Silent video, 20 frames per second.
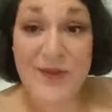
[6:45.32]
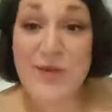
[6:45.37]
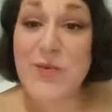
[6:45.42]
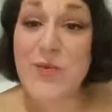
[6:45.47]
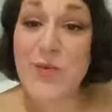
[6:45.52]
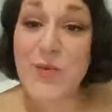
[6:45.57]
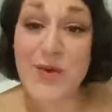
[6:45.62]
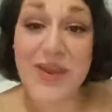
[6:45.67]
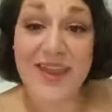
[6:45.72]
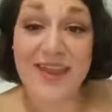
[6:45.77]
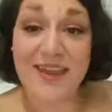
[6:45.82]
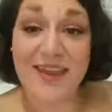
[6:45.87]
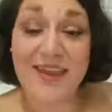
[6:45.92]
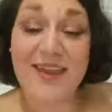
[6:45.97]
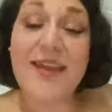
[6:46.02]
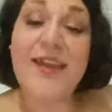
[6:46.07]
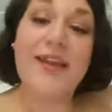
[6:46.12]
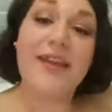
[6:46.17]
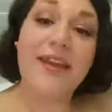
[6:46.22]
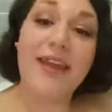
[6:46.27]
we
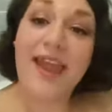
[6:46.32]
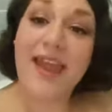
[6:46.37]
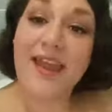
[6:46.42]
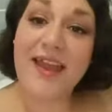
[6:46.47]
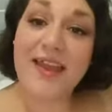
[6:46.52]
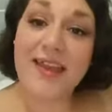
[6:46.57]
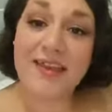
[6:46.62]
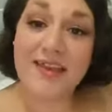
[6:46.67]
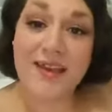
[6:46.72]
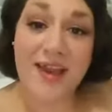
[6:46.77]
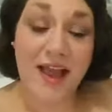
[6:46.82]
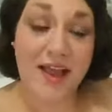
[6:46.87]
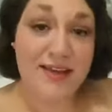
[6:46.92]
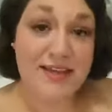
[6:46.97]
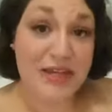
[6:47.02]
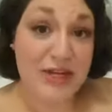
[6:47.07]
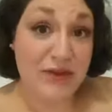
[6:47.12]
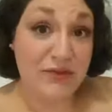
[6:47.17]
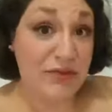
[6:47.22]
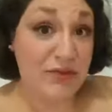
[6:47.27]
can knock
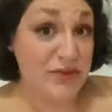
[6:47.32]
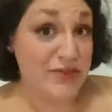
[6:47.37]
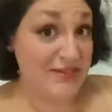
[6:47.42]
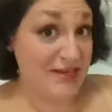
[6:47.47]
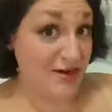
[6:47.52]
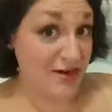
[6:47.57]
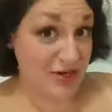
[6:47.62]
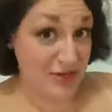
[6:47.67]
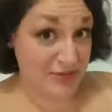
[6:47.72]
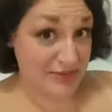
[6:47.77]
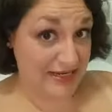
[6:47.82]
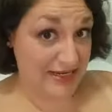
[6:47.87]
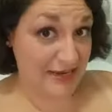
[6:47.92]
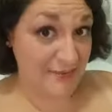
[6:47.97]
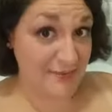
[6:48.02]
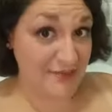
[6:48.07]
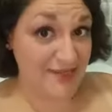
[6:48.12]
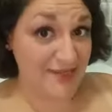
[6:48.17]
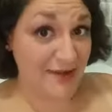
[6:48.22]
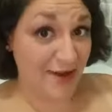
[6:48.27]
down a few
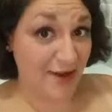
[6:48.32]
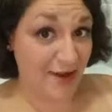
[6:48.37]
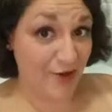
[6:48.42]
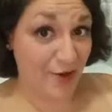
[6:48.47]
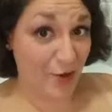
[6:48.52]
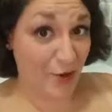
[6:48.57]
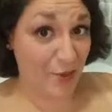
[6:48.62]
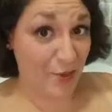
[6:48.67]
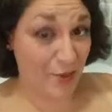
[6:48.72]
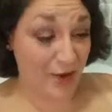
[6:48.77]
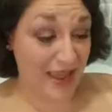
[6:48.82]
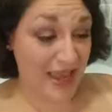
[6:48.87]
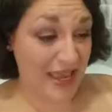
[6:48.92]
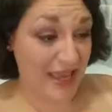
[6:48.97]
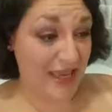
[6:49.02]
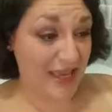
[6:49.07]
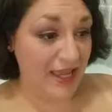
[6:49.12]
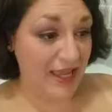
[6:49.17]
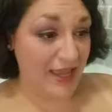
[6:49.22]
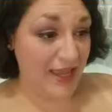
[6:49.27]
stereotypes on our
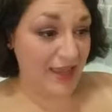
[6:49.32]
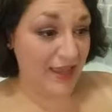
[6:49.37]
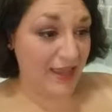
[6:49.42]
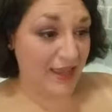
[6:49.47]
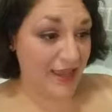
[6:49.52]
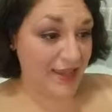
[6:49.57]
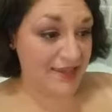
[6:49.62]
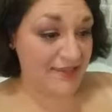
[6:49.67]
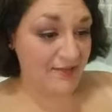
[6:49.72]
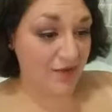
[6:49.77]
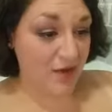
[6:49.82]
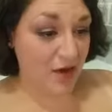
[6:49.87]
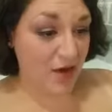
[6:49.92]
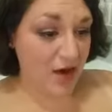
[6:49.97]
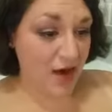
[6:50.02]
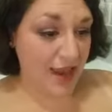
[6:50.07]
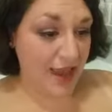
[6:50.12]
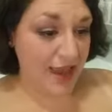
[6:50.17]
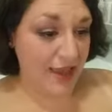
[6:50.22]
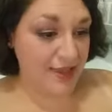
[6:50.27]
way as
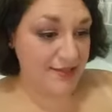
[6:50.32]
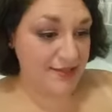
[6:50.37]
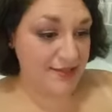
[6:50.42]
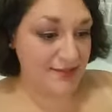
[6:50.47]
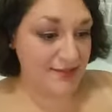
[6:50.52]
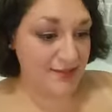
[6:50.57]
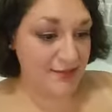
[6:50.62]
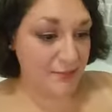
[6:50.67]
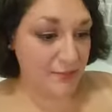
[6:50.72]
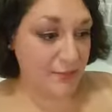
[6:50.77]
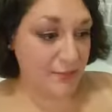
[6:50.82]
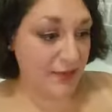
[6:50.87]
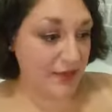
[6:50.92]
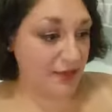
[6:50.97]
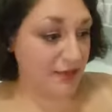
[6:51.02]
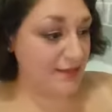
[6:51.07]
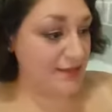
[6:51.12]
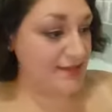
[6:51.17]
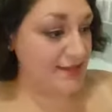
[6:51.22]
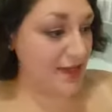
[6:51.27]
far as
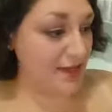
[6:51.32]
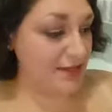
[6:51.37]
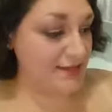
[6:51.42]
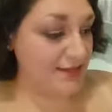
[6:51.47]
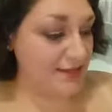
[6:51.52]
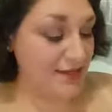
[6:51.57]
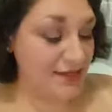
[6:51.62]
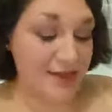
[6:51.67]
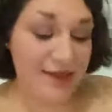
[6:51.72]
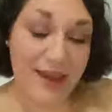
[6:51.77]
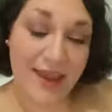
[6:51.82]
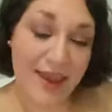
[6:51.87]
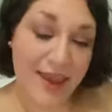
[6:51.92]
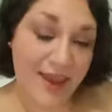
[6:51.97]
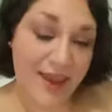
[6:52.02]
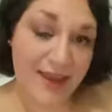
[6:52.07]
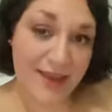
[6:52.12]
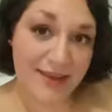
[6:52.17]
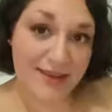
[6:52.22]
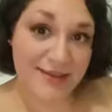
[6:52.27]
being sexy
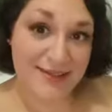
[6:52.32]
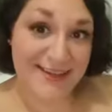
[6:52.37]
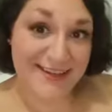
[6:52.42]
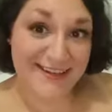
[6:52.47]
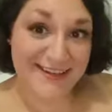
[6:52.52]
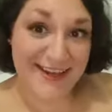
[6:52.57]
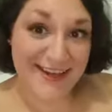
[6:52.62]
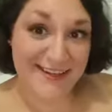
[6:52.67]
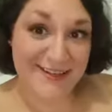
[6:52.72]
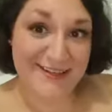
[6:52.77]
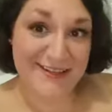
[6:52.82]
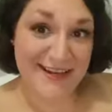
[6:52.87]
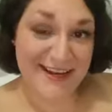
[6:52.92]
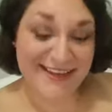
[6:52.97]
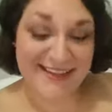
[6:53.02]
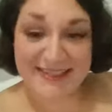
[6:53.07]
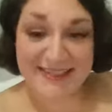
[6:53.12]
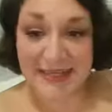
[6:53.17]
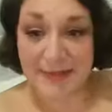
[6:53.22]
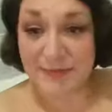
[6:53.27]
and intelligent
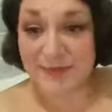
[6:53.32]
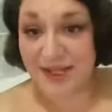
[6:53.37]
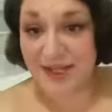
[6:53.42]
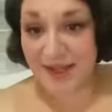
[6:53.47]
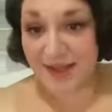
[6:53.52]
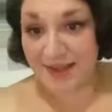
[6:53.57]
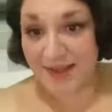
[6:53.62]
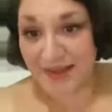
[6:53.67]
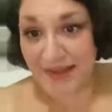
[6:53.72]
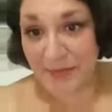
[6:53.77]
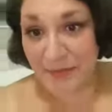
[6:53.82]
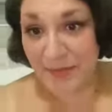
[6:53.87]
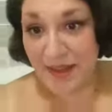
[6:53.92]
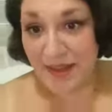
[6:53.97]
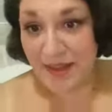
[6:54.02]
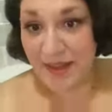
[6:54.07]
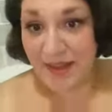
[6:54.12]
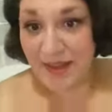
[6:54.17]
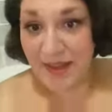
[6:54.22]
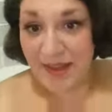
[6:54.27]
at the same time.
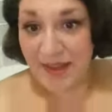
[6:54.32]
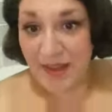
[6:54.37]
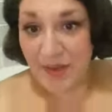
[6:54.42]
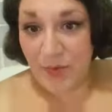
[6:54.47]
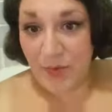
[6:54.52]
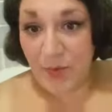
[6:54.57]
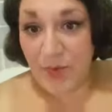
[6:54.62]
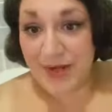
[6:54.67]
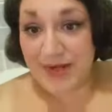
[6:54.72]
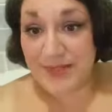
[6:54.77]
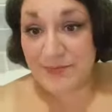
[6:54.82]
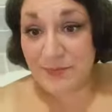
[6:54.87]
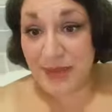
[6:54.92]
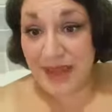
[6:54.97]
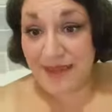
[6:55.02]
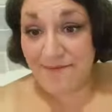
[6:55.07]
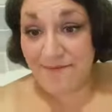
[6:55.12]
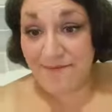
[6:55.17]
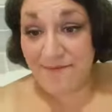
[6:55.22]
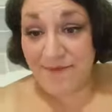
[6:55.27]
What is
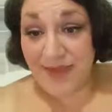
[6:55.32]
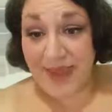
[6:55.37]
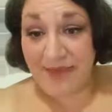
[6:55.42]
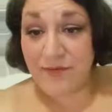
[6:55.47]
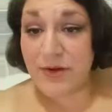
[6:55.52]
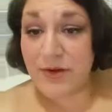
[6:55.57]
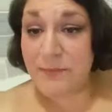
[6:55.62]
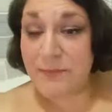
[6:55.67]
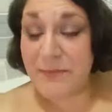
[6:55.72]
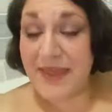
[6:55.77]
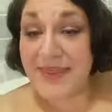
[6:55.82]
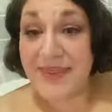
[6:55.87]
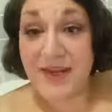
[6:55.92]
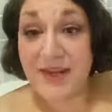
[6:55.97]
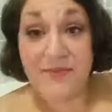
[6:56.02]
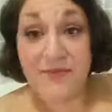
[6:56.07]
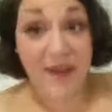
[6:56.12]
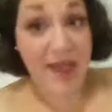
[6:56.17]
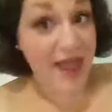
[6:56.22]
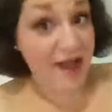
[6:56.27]
my favorite method
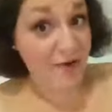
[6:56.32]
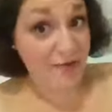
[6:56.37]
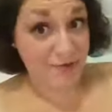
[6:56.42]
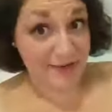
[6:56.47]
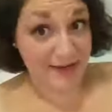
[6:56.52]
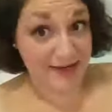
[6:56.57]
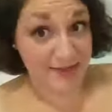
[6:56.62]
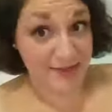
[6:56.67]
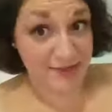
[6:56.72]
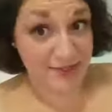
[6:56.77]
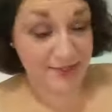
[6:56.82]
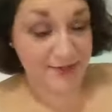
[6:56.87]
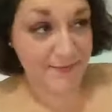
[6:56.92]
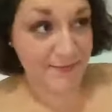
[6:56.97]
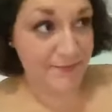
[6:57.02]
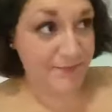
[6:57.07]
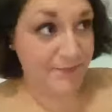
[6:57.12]
of outreach?